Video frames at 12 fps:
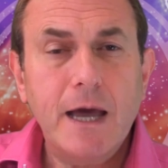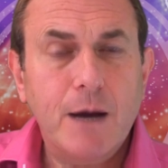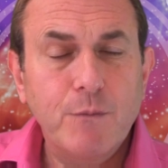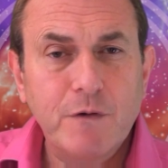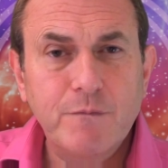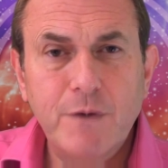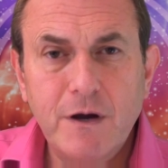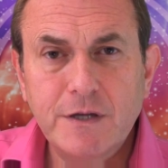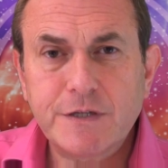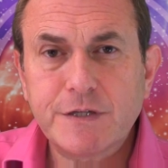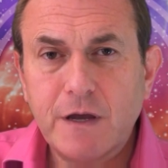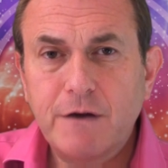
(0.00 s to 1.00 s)
And with
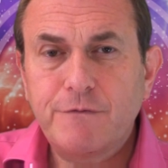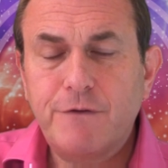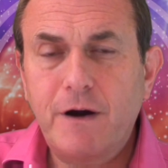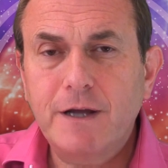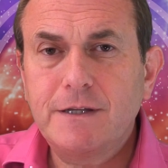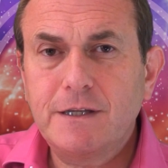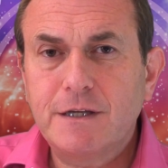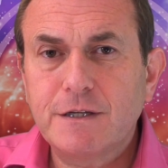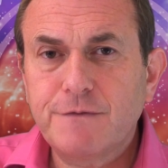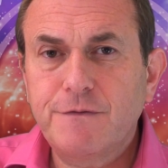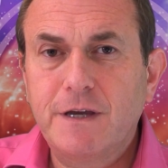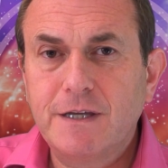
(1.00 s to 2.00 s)
Mars finding
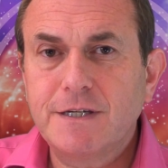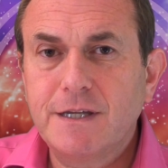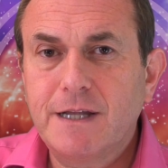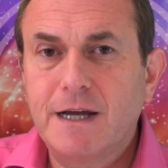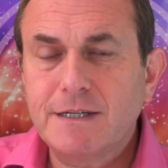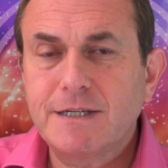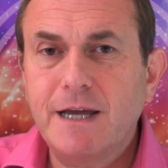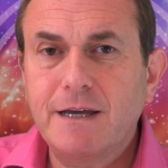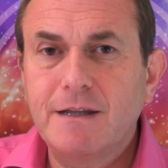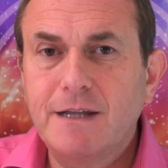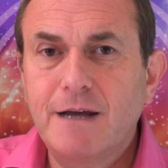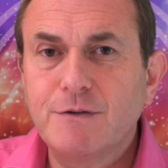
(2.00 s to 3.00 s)
its feet in that
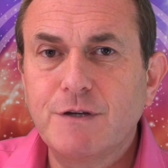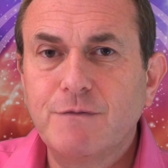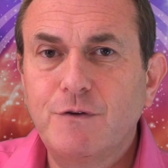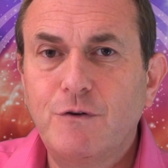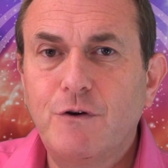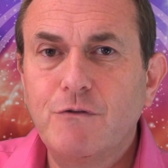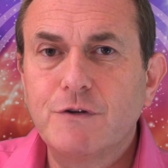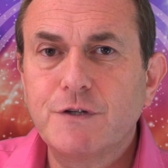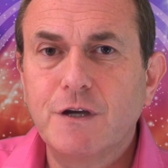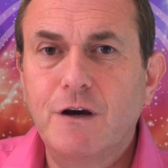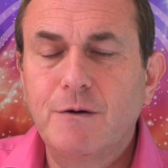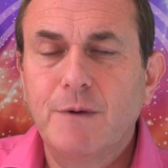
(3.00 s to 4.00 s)
second house of your
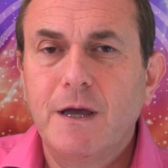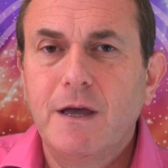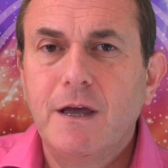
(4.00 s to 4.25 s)
horoscope,